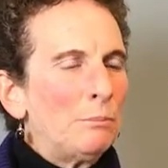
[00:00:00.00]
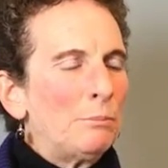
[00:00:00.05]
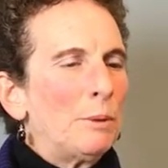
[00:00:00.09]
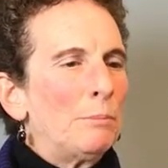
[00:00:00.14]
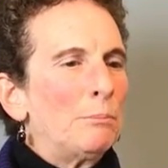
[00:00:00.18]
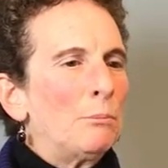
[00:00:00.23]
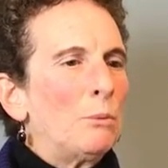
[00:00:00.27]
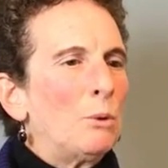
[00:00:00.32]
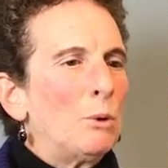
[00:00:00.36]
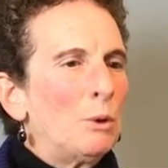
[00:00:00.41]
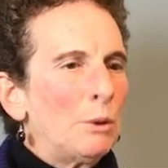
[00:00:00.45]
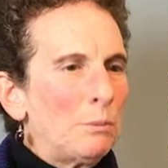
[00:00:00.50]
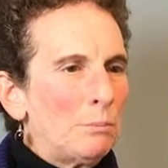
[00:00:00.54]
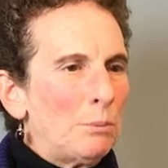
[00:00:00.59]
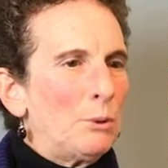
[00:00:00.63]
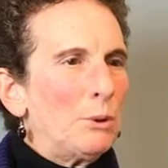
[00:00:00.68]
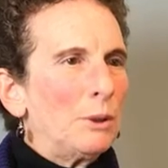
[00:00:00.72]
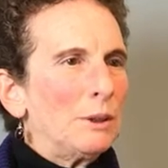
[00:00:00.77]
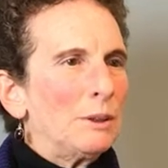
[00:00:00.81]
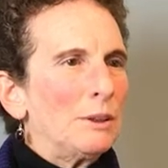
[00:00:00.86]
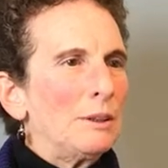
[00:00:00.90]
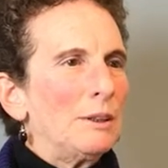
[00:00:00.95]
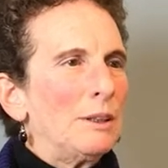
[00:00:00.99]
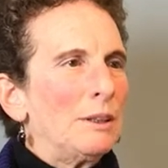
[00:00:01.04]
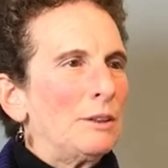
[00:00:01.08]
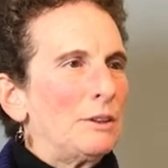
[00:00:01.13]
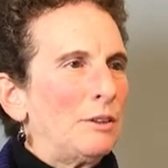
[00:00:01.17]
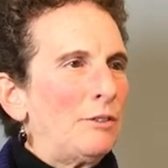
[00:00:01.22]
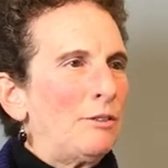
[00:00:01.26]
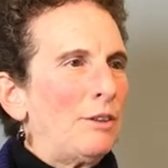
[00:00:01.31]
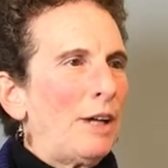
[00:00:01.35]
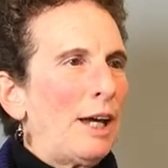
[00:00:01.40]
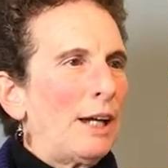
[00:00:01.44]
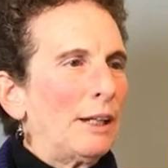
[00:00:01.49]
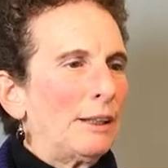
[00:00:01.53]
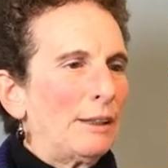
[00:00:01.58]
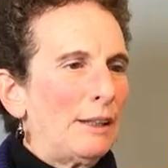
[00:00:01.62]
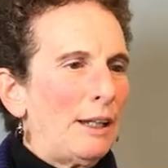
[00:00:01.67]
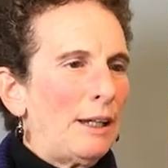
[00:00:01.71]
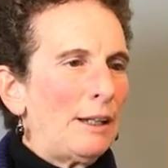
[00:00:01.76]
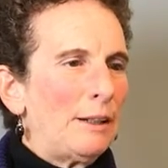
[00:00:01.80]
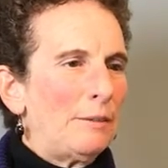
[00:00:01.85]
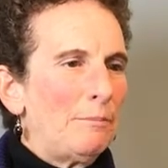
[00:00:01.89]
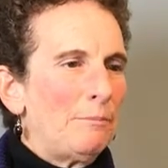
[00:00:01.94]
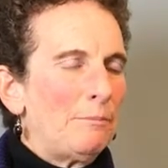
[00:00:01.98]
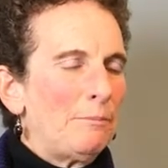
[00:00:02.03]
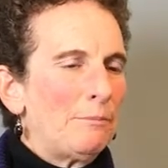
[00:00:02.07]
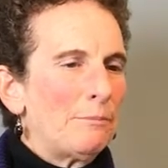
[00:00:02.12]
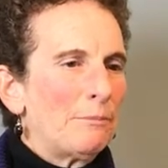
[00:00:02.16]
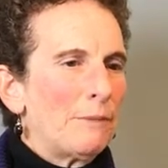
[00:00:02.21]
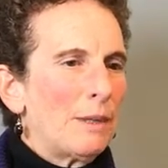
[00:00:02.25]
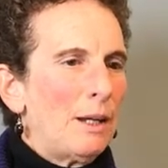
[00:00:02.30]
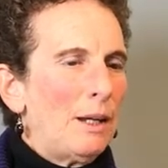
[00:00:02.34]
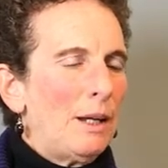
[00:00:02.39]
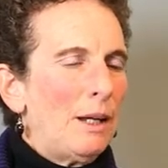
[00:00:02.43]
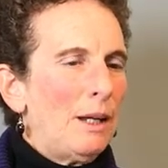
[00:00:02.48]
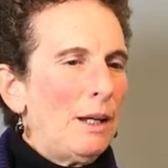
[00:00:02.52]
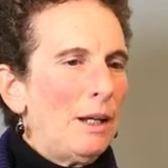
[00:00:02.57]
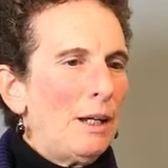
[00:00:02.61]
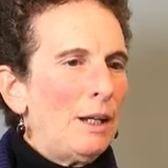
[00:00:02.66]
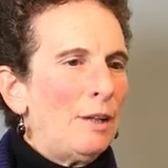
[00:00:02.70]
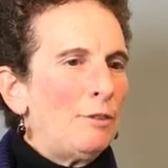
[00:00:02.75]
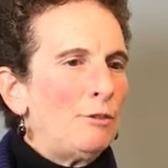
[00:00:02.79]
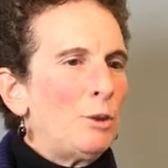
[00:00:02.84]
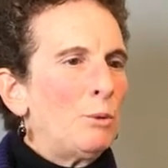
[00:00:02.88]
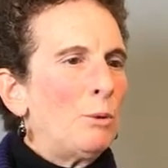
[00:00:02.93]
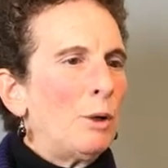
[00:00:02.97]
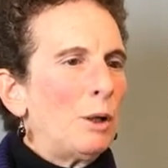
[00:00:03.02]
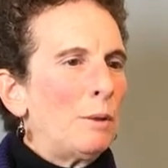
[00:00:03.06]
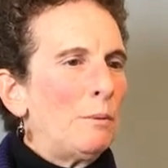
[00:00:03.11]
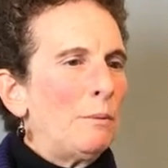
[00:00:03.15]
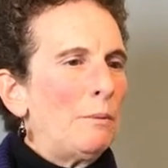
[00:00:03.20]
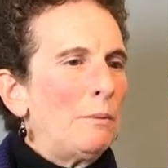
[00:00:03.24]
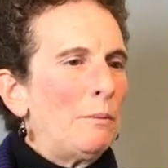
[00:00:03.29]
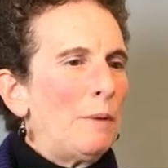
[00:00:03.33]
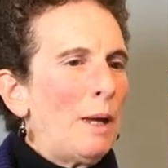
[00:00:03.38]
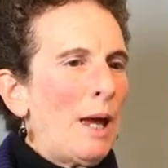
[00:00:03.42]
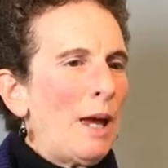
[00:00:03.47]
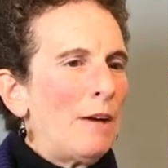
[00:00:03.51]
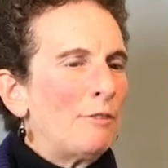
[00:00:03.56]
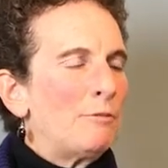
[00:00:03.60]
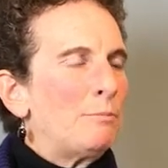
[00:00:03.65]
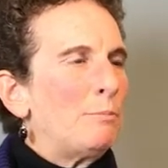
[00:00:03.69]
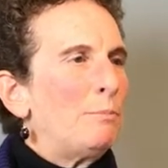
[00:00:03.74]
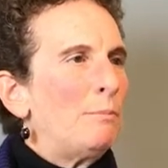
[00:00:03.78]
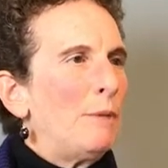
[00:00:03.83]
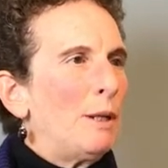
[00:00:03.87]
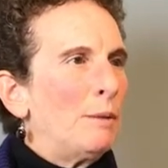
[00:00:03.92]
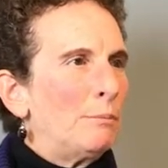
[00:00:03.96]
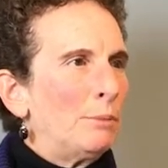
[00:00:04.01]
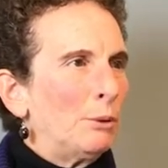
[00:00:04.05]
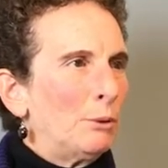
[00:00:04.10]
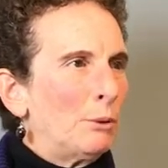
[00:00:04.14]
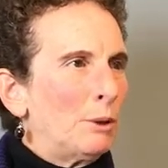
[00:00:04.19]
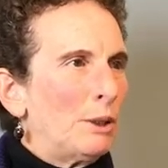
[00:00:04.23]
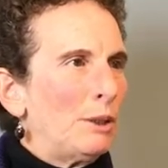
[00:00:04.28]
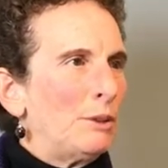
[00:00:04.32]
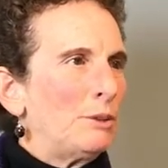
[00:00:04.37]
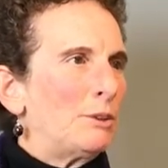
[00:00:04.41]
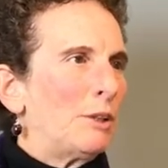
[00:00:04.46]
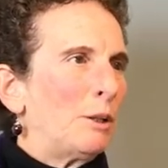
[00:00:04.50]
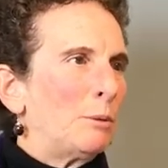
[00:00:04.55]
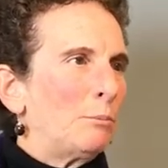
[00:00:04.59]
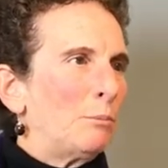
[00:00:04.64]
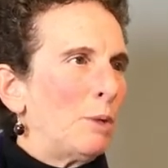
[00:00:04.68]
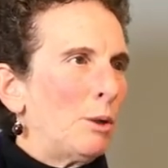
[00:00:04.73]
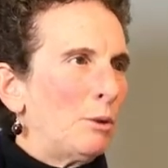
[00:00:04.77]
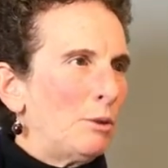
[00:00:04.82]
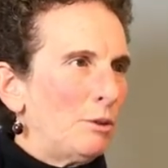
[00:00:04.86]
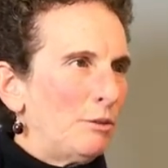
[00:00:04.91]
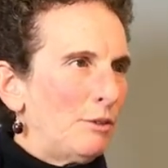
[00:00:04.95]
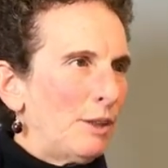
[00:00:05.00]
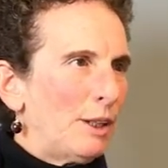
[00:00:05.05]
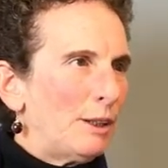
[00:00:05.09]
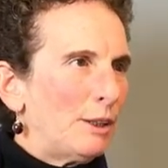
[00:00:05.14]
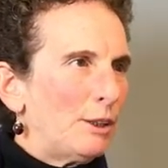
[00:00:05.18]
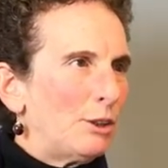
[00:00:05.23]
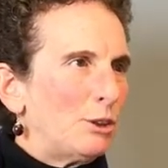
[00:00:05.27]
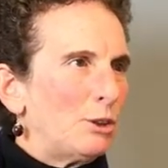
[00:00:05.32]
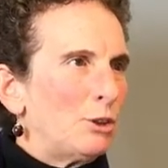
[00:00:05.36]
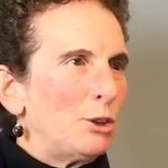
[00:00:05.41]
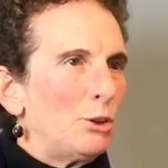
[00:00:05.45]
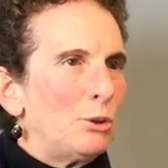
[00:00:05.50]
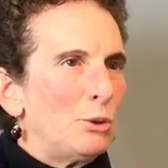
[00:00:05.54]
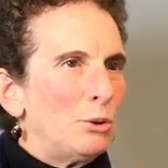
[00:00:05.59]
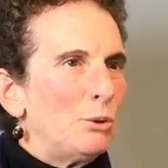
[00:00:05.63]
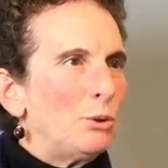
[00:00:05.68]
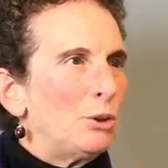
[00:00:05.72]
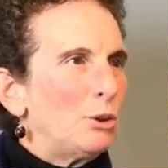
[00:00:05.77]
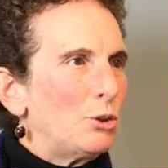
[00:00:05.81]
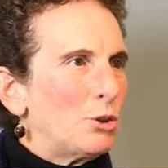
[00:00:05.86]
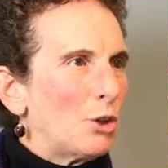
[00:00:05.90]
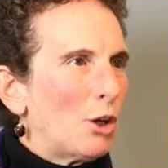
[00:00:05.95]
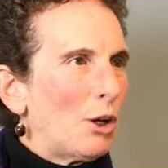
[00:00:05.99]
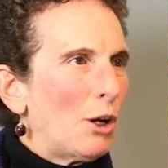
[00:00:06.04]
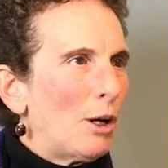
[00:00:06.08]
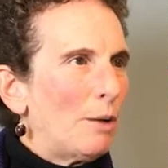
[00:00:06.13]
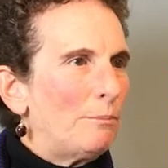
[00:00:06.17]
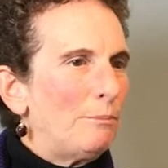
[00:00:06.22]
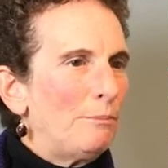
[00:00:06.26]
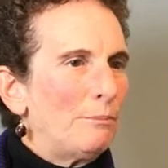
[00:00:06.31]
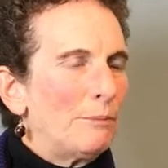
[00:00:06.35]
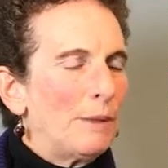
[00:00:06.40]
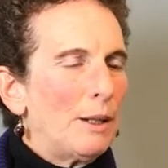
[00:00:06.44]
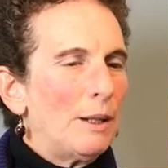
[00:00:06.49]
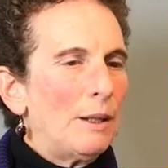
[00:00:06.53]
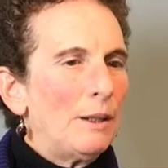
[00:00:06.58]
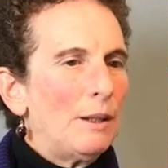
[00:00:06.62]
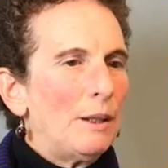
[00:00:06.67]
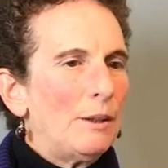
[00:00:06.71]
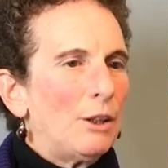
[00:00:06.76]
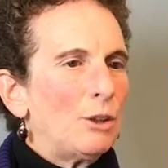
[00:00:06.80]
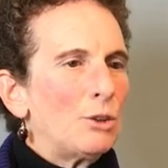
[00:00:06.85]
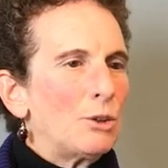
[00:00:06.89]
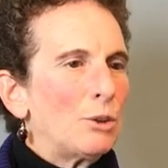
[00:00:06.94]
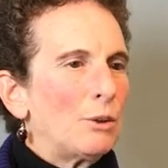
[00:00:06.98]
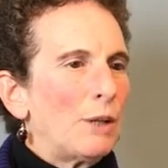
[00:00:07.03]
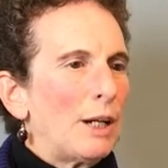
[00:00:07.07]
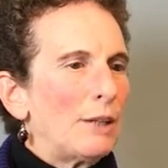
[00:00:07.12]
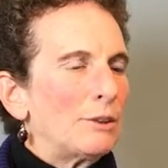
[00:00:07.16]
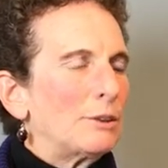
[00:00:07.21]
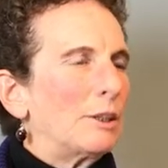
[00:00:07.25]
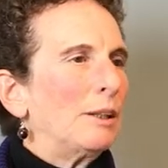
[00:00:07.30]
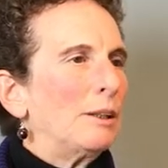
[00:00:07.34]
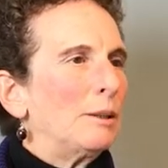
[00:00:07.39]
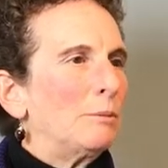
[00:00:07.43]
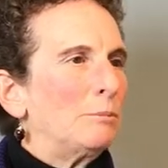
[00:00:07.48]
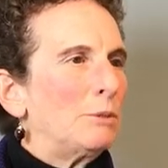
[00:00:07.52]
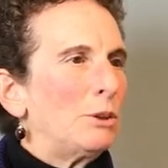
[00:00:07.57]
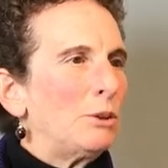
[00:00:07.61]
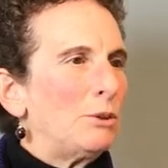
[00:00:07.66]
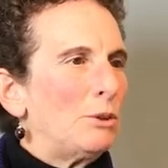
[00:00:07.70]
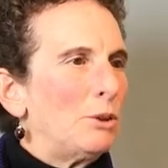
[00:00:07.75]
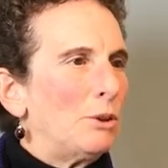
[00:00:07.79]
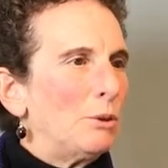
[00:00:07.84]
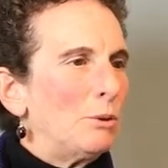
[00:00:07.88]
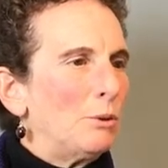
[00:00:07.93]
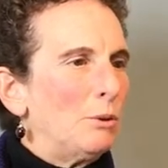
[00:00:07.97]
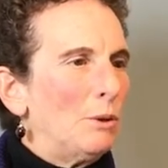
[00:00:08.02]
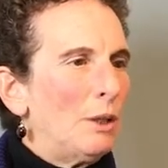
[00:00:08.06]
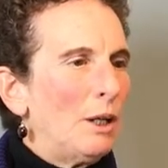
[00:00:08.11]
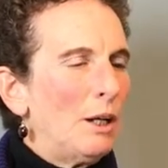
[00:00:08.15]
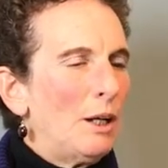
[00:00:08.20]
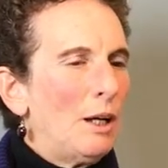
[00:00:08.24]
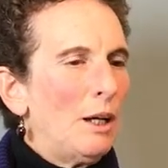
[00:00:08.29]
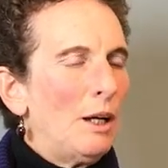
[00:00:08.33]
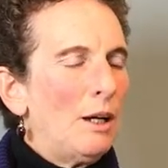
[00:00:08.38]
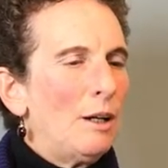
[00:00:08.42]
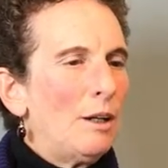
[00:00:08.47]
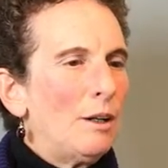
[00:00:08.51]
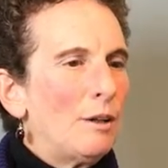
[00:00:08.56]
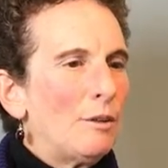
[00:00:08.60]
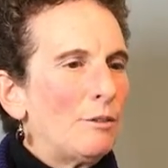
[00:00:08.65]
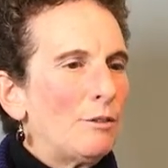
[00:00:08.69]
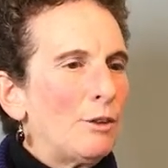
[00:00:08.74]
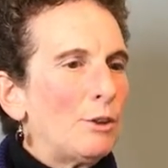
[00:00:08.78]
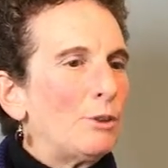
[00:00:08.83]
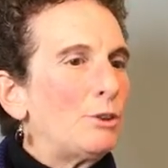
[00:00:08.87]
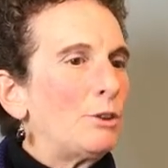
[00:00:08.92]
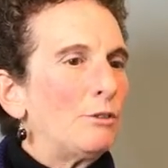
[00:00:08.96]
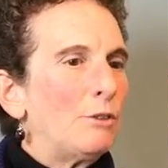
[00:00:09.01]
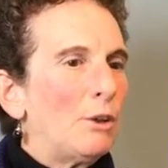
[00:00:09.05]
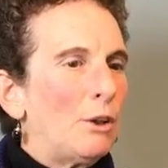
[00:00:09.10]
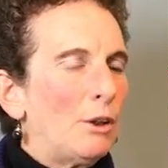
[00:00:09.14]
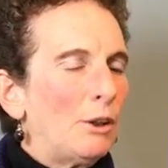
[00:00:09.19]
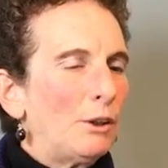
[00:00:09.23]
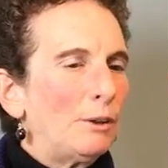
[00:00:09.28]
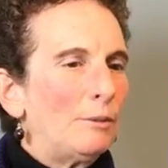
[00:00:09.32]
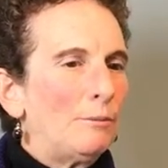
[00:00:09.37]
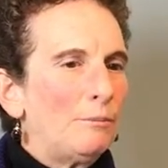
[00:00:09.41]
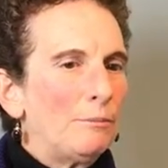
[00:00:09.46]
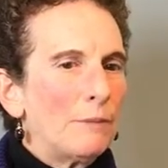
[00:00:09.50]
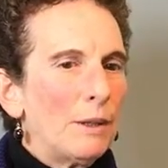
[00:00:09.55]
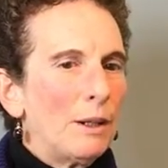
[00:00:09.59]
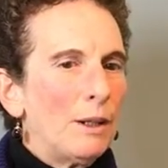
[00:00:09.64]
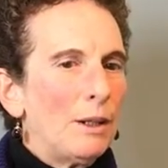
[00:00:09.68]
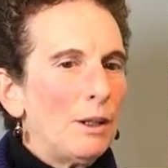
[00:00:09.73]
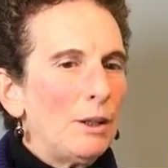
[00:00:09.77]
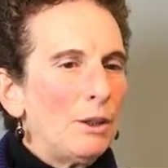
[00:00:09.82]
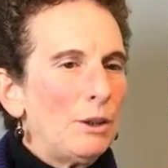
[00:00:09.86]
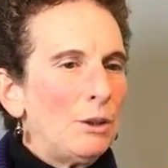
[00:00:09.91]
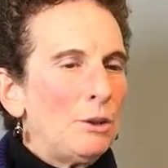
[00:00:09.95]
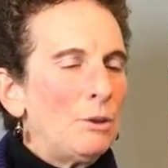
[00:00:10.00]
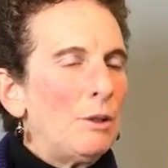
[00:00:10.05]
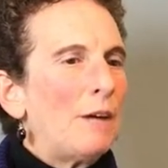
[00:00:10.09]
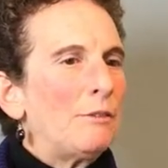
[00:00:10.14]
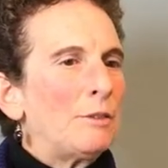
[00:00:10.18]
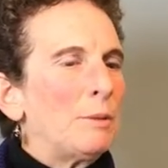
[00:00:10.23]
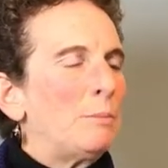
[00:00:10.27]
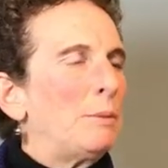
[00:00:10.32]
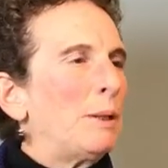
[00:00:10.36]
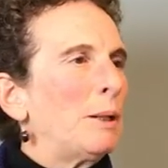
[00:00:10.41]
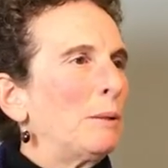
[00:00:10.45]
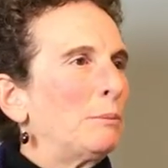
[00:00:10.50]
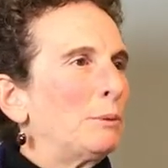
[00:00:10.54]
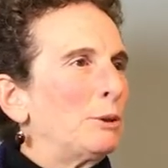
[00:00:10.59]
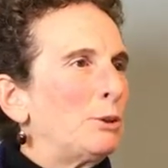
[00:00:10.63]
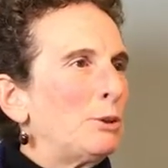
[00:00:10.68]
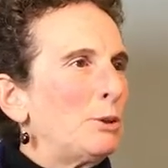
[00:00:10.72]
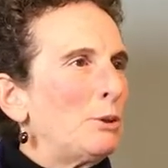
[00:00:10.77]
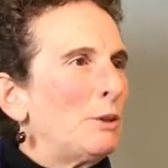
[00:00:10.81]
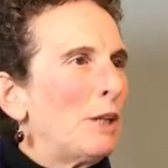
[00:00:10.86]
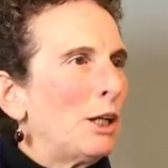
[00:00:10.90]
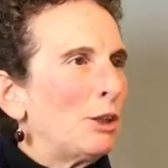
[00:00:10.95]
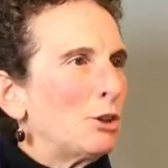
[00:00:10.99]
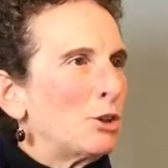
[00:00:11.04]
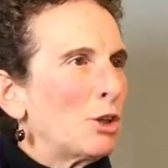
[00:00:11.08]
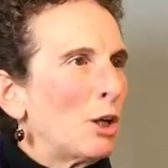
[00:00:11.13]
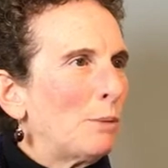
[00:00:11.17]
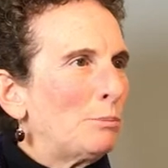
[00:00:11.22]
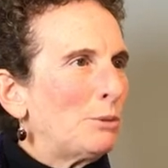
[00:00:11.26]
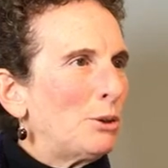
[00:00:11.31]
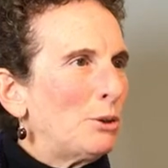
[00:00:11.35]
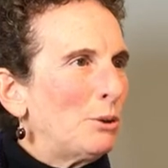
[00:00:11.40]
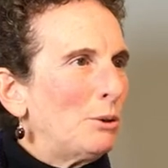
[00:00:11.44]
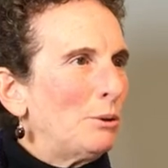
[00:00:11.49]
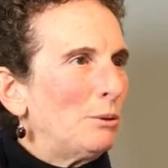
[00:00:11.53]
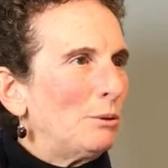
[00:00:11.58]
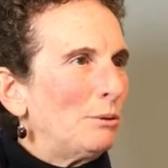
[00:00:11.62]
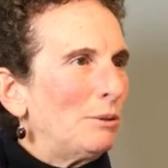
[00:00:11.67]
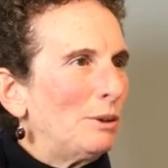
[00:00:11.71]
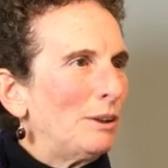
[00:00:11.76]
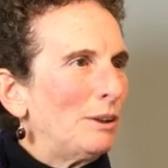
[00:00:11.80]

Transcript: But more important is the fact that if you want to have employees that are motivated to do the job that you're asking them to do, first of all, you have to be able to do that job too.